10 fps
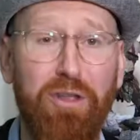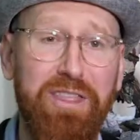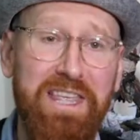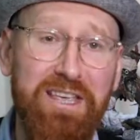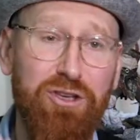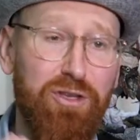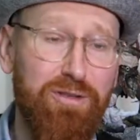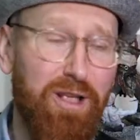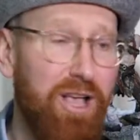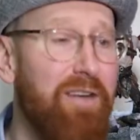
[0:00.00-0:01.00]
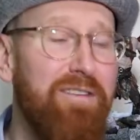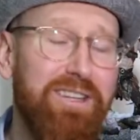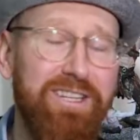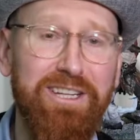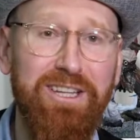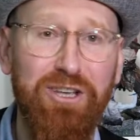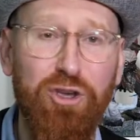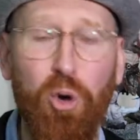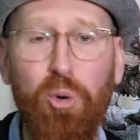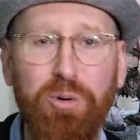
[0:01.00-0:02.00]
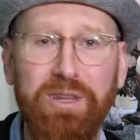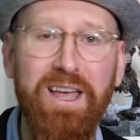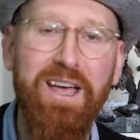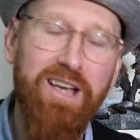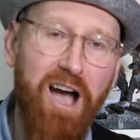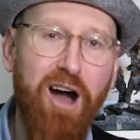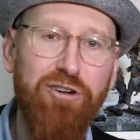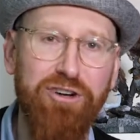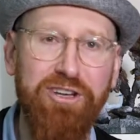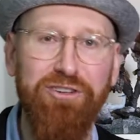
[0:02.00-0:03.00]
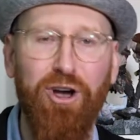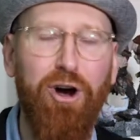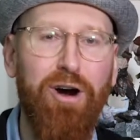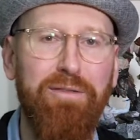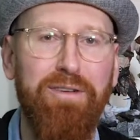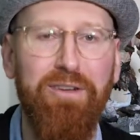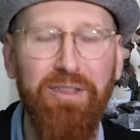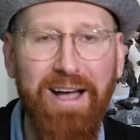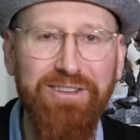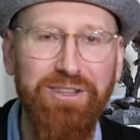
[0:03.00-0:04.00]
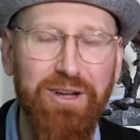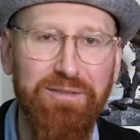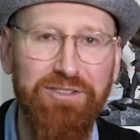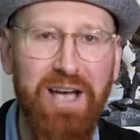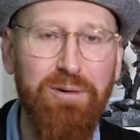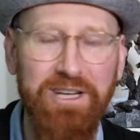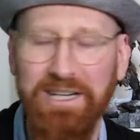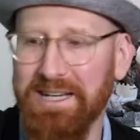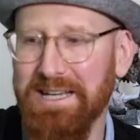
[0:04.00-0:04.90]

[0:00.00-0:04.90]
the coveted gold cartridge of The Legend of Zelda.